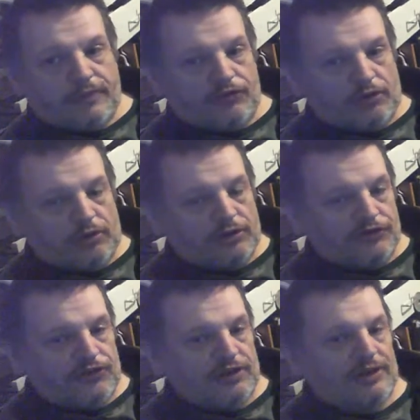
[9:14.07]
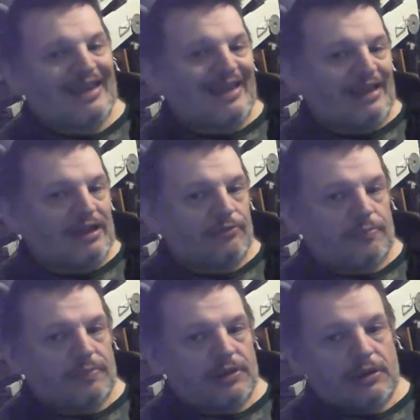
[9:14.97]
So I'd like to see that upped
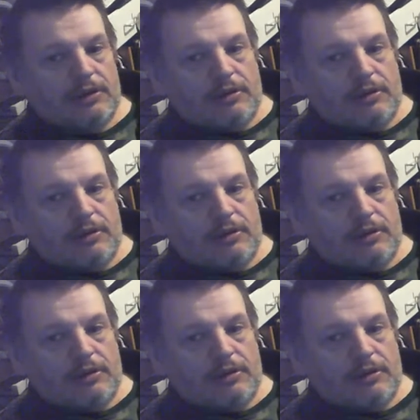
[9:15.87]
a bit.